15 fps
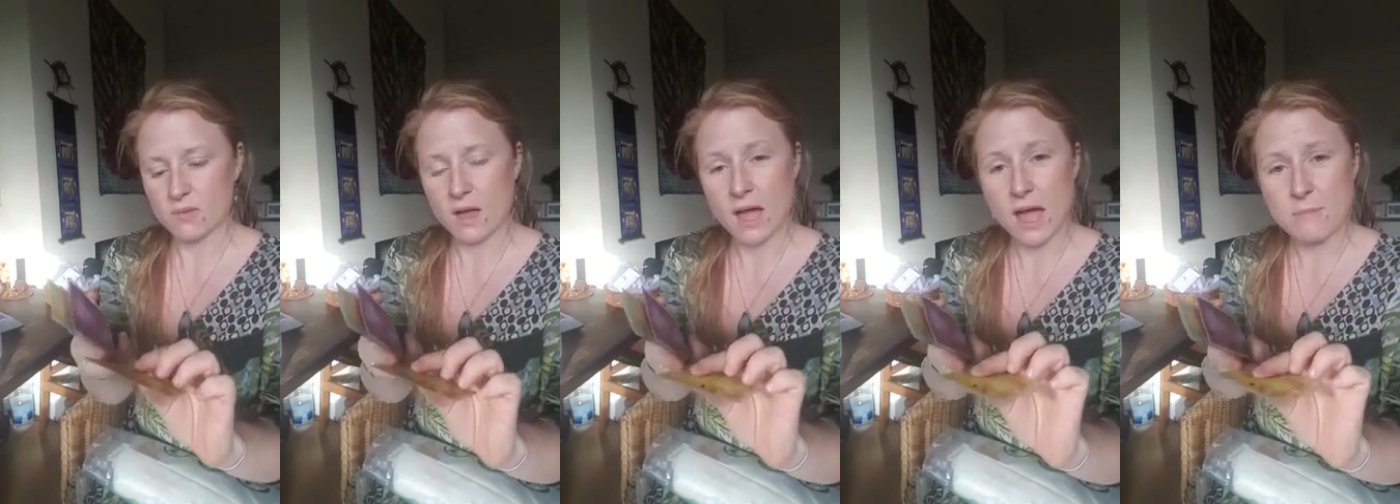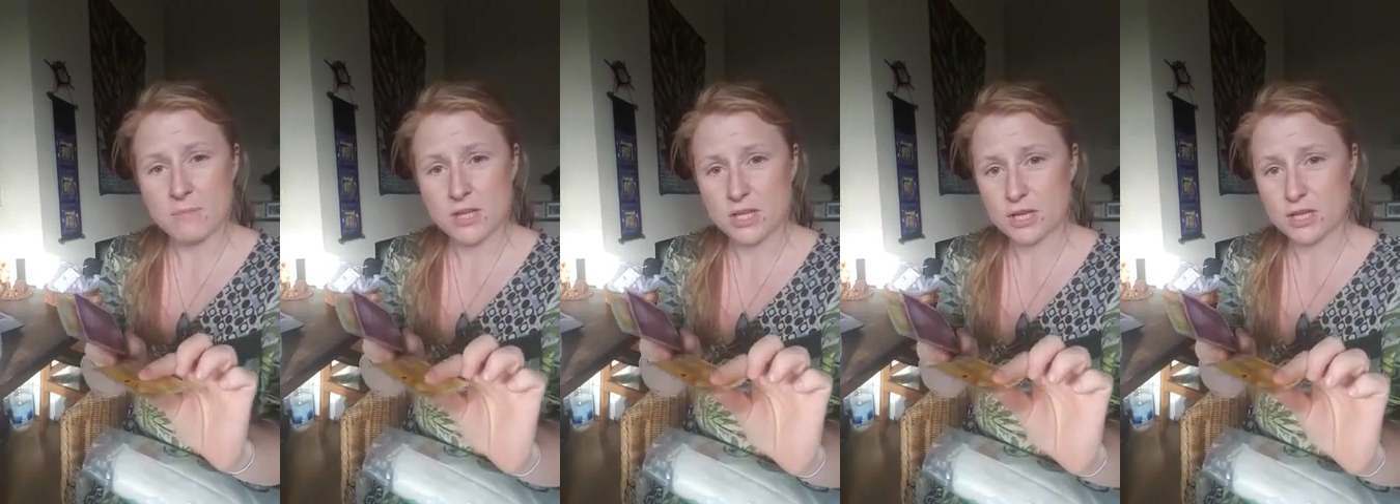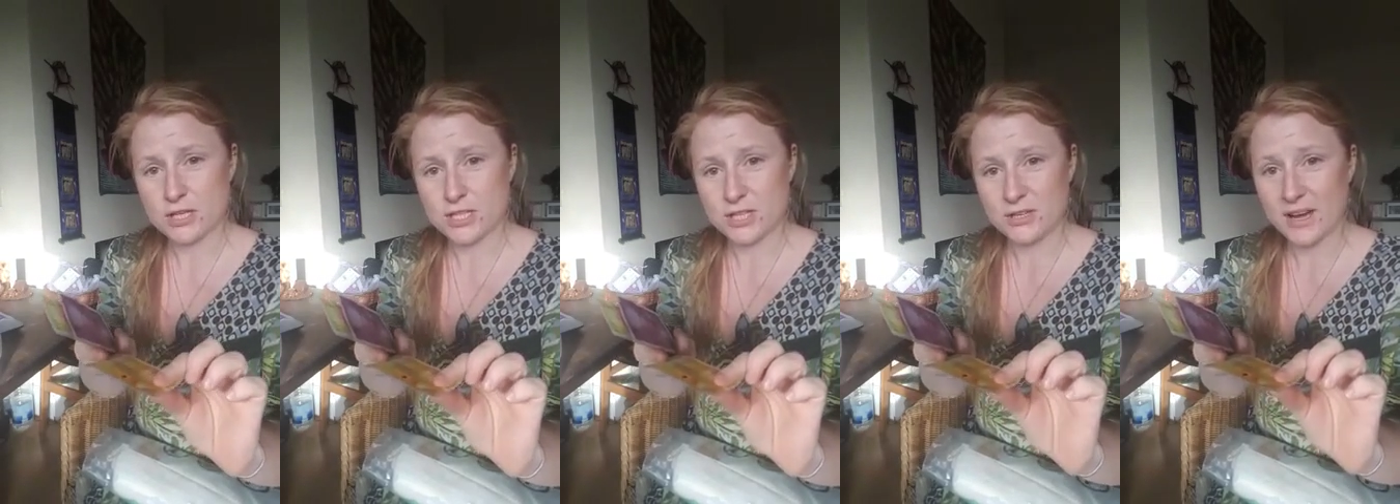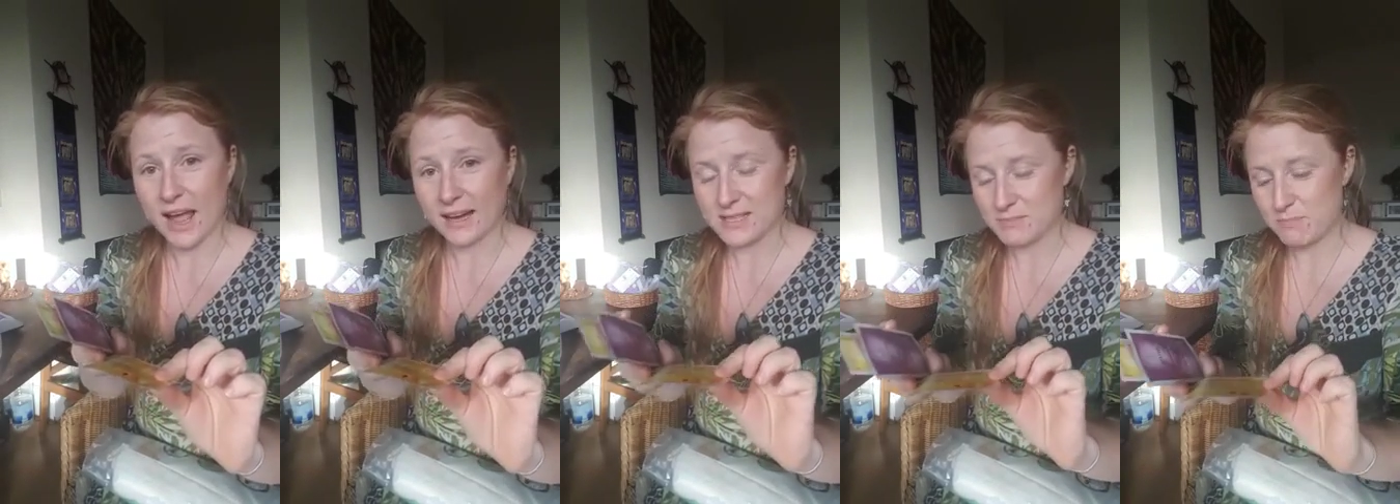that you can do
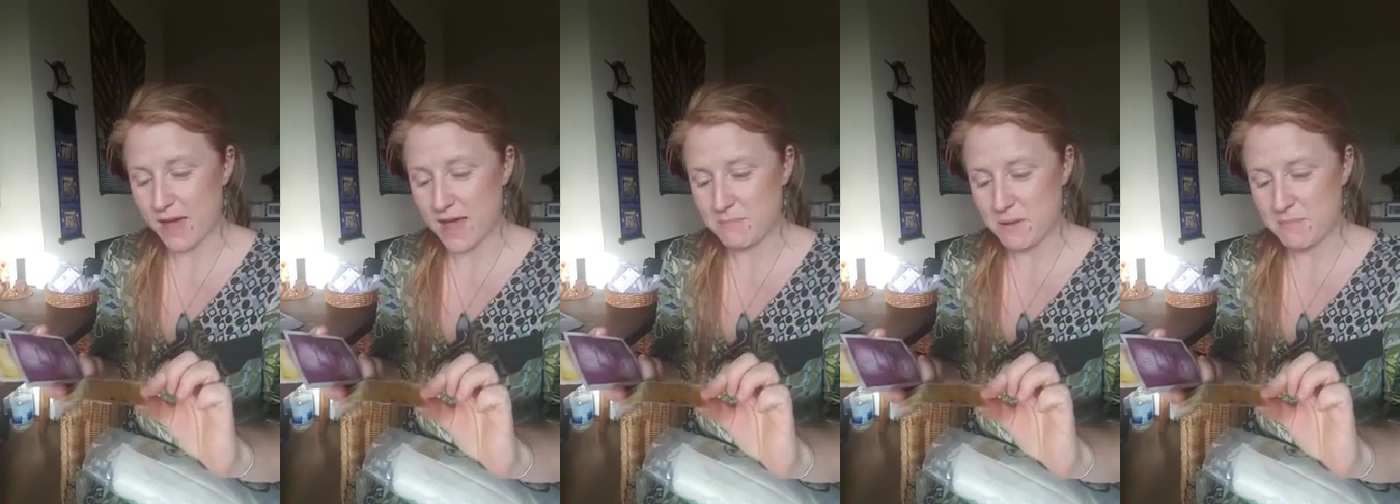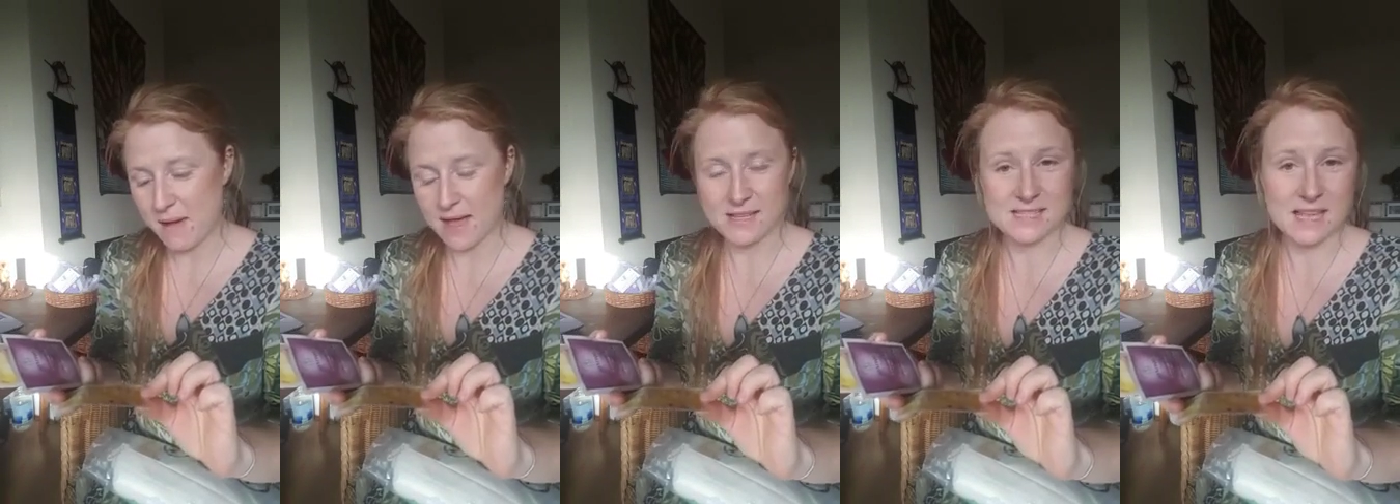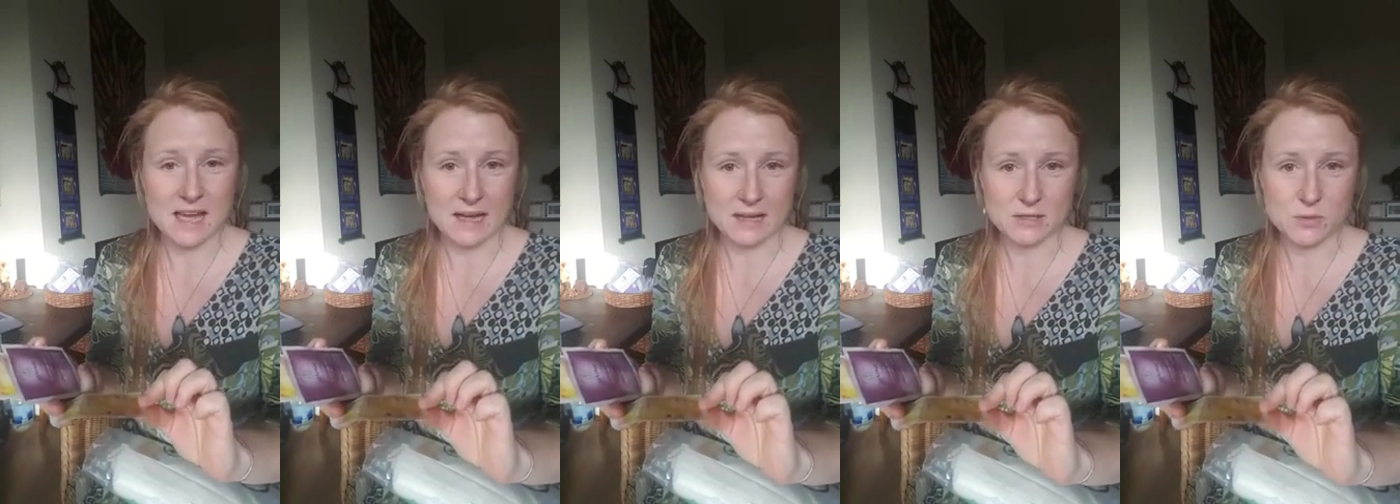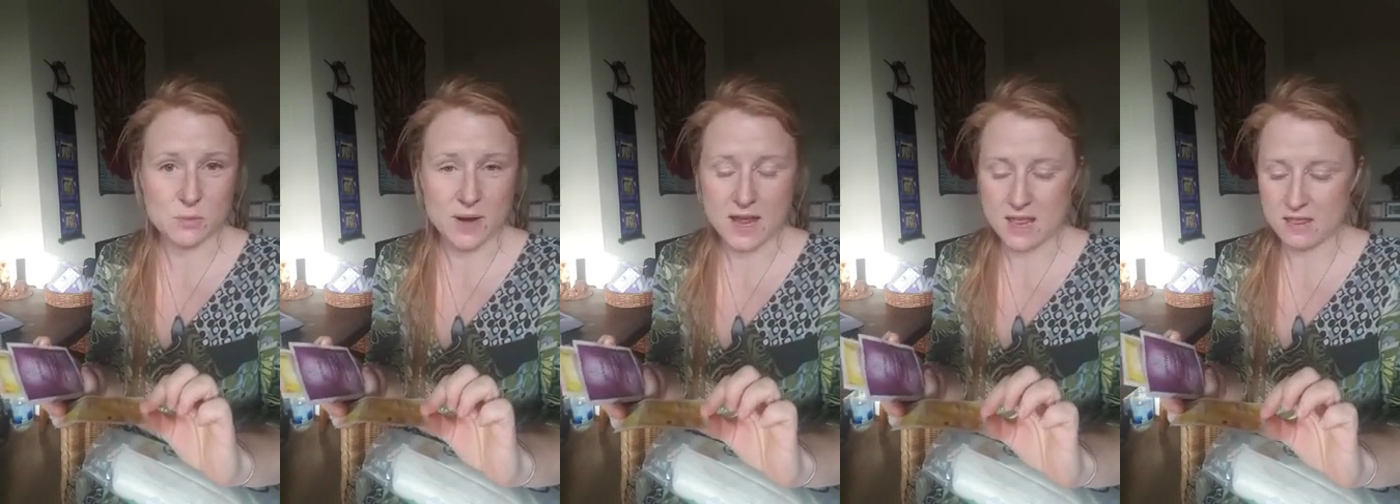nice baby massage
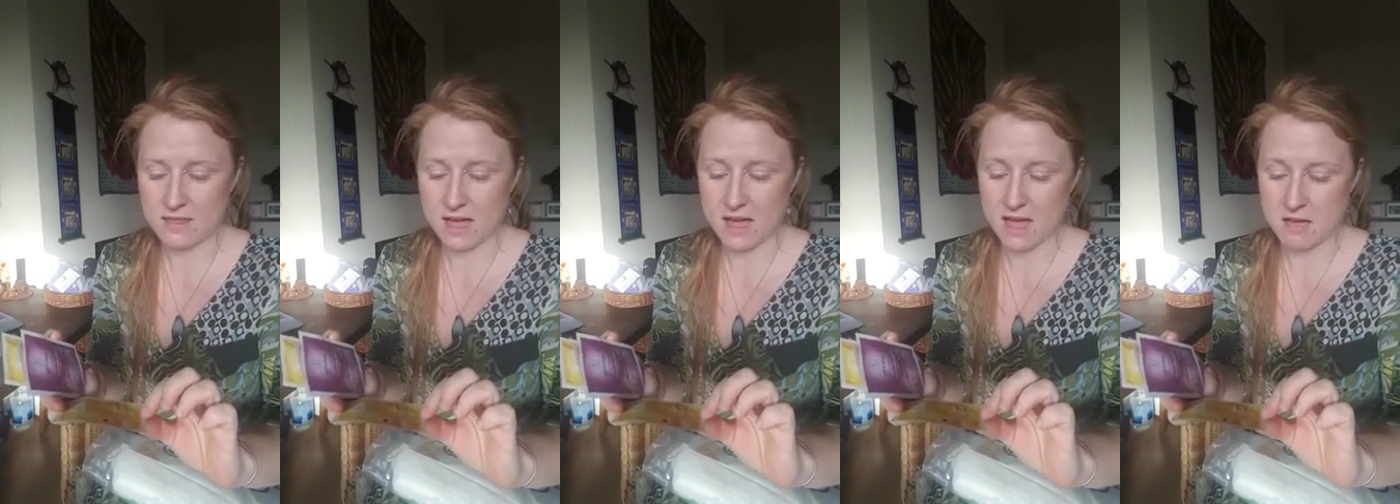with,